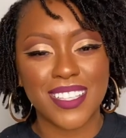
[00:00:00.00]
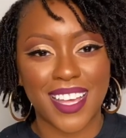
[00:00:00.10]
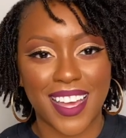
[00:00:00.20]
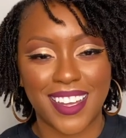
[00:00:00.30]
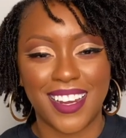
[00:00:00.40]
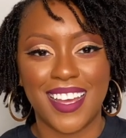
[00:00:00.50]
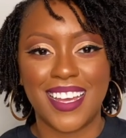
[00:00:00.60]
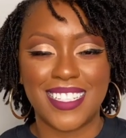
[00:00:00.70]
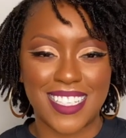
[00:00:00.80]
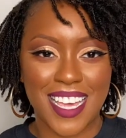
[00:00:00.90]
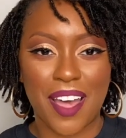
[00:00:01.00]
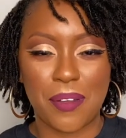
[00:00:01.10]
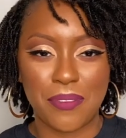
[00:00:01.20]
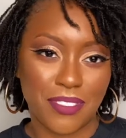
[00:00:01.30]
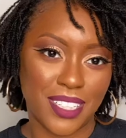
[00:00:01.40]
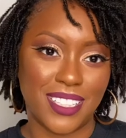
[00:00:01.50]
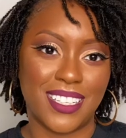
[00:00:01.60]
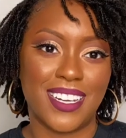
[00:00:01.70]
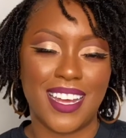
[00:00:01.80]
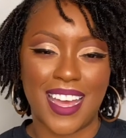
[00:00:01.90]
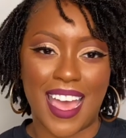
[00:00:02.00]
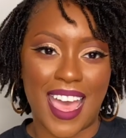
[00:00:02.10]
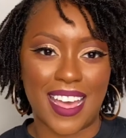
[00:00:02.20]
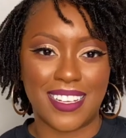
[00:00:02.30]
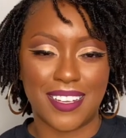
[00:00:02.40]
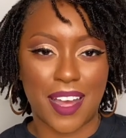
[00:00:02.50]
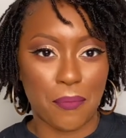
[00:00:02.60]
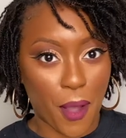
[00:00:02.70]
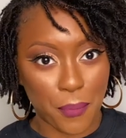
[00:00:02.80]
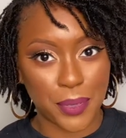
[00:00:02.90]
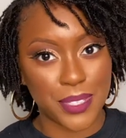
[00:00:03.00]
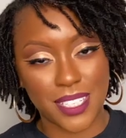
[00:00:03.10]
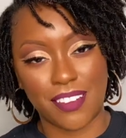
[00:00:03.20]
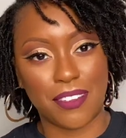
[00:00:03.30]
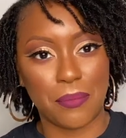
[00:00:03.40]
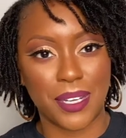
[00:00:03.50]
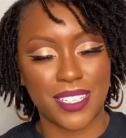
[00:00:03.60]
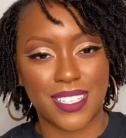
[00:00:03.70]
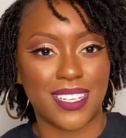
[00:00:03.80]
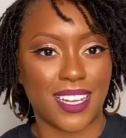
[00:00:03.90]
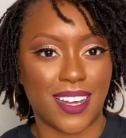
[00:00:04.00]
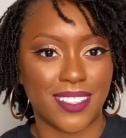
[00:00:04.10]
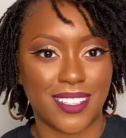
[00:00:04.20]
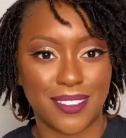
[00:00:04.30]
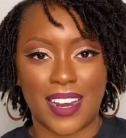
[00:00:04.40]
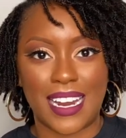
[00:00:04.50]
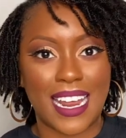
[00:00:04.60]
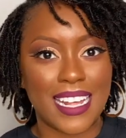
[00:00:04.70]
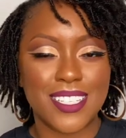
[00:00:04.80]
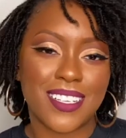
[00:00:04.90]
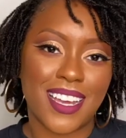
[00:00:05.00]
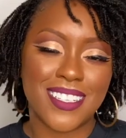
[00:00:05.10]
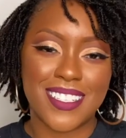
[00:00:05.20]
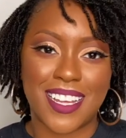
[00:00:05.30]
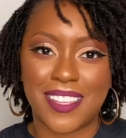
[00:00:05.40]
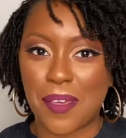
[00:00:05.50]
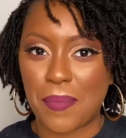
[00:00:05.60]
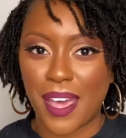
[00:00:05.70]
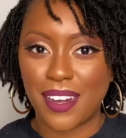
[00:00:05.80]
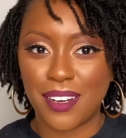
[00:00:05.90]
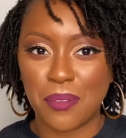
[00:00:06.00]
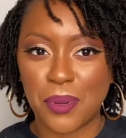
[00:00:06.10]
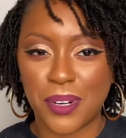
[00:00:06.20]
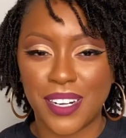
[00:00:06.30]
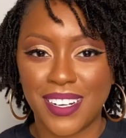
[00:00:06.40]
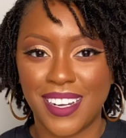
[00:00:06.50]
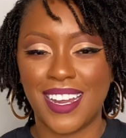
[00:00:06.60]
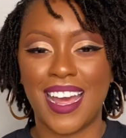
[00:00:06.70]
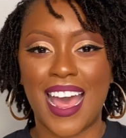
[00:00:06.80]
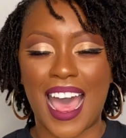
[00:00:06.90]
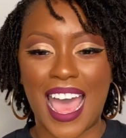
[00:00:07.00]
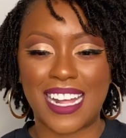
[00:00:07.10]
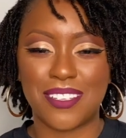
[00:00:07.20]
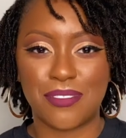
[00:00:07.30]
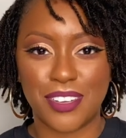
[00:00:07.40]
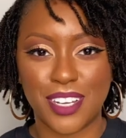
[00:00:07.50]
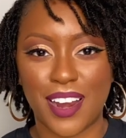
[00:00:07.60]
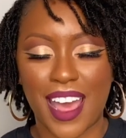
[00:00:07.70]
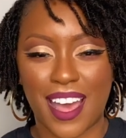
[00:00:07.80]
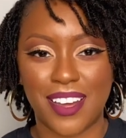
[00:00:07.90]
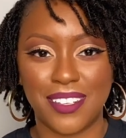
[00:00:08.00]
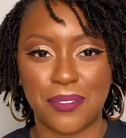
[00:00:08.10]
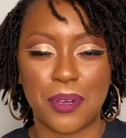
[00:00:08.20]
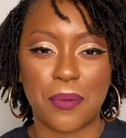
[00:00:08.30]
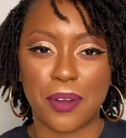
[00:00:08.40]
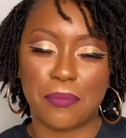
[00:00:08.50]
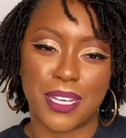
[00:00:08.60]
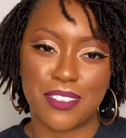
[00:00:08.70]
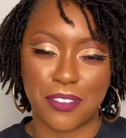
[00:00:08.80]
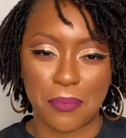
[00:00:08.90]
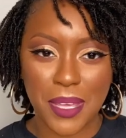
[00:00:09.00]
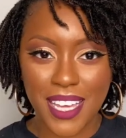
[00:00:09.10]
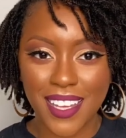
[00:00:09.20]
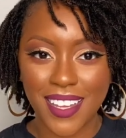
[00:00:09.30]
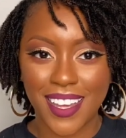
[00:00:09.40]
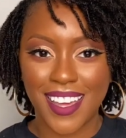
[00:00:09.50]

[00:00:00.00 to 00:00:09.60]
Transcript: that, see how I'm feeling at almost 7 months locked, right? Interlocking is not that bad anymore. I had to figure out what worked best for me.